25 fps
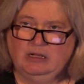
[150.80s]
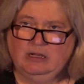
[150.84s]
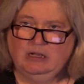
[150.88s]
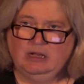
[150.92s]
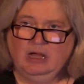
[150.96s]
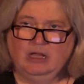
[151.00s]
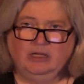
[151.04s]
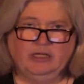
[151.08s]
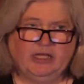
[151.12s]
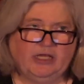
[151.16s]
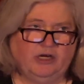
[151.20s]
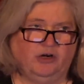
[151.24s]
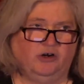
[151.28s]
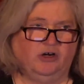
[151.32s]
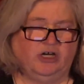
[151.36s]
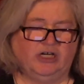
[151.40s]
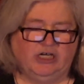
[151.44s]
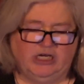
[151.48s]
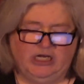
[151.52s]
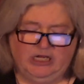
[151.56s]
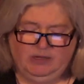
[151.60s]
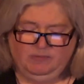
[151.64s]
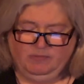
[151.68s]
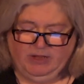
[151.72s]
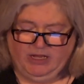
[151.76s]
a letter, an
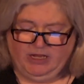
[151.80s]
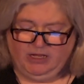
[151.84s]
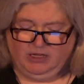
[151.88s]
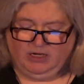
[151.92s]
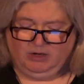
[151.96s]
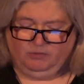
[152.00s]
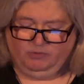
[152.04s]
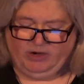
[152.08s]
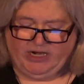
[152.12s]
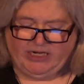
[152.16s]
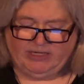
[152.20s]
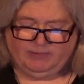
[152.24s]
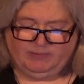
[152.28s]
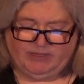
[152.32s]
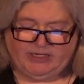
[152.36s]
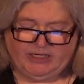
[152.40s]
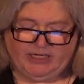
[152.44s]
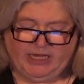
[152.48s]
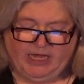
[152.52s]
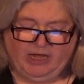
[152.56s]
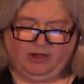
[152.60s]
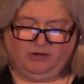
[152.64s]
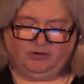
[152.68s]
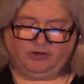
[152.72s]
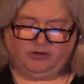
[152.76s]
email, a random
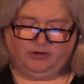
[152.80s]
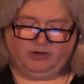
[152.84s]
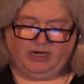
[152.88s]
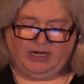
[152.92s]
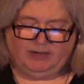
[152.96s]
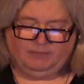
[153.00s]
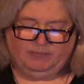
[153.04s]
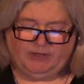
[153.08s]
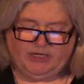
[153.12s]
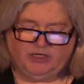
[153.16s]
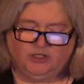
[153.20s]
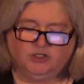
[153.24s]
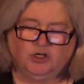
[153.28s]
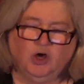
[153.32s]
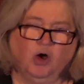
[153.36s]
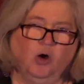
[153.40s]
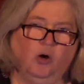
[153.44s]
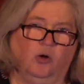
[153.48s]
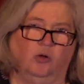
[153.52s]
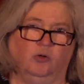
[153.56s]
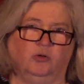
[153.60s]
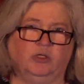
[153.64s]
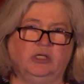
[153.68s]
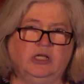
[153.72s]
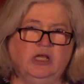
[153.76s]
encounter, and being
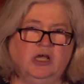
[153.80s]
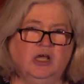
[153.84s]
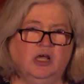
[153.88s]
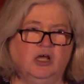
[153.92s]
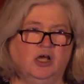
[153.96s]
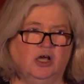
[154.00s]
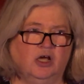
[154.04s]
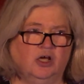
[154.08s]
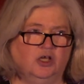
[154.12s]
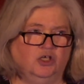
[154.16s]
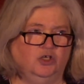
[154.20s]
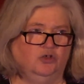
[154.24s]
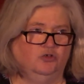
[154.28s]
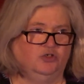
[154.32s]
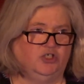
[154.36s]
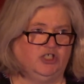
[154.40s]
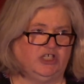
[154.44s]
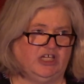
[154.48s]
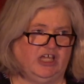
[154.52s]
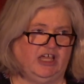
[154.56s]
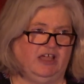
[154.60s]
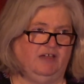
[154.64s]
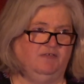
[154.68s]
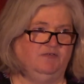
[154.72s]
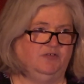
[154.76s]
told, you
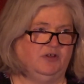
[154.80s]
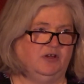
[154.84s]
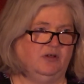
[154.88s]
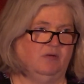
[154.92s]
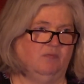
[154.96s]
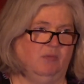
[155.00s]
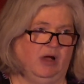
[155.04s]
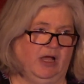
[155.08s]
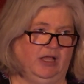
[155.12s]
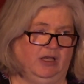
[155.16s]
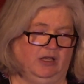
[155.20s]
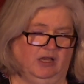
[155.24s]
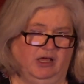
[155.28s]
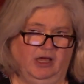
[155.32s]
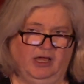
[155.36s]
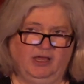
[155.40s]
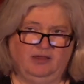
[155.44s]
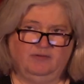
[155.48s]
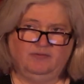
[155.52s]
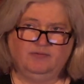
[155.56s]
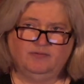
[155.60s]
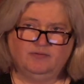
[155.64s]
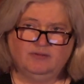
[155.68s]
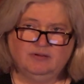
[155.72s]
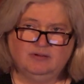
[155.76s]
saved my
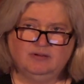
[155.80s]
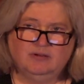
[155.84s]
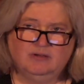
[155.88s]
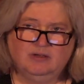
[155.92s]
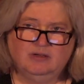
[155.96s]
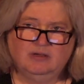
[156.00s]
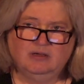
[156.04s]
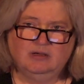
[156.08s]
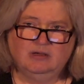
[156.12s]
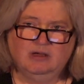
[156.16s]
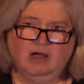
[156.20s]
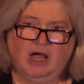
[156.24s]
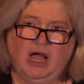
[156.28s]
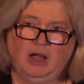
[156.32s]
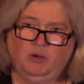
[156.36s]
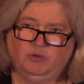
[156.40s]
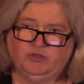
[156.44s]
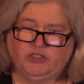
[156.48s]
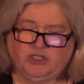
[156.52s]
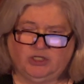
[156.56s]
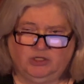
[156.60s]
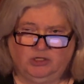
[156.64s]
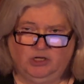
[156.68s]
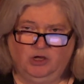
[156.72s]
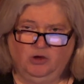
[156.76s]
life. I
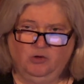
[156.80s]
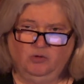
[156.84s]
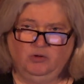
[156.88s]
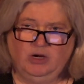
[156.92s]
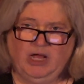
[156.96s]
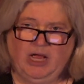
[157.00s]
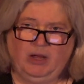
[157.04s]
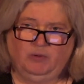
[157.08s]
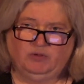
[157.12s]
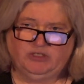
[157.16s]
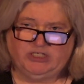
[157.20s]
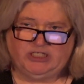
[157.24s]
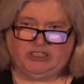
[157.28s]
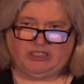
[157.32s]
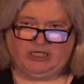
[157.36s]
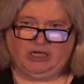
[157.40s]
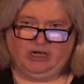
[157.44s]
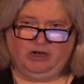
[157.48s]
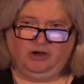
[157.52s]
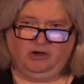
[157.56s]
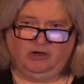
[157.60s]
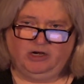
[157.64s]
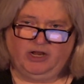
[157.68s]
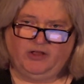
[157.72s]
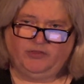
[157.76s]
was alone, I was
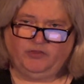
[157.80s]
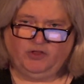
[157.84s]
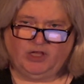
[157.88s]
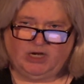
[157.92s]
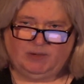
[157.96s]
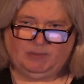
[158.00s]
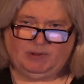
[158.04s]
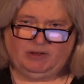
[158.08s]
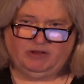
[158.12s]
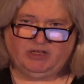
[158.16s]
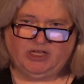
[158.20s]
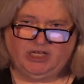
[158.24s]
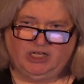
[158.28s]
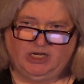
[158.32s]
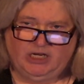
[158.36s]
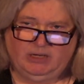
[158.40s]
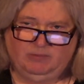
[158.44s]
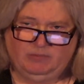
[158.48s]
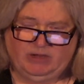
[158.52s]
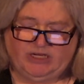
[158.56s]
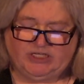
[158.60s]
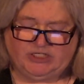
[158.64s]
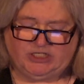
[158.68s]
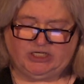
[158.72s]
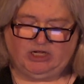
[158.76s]
scared, I thought about killing
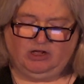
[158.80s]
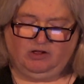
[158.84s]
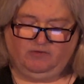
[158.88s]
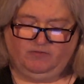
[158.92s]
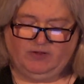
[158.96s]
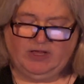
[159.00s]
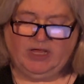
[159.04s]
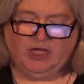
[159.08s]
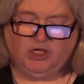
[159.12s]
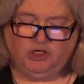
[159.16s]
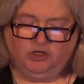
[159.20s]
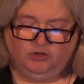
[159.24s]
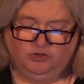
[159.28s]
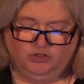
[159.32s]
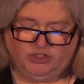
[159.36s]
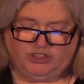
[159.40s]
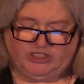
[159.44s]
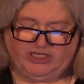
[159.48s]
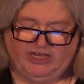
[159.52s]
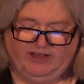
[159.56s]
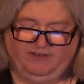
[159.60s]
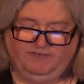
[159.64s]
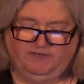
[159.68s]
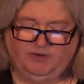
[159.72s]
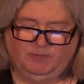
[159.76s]
myself. You
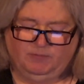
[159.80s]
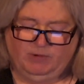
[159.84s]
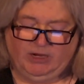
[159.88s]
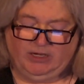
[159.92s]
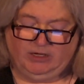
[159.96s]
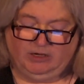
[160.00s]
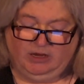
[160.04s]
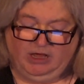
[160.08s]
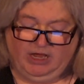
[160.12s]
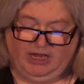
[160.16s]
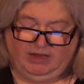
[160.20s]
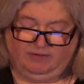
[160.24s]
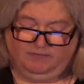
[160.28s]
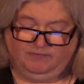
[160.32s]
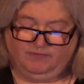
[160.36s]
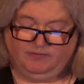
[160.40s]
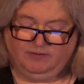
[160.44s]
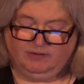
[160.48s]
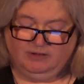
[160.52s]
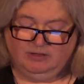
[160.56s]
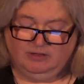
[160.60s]
saved my life.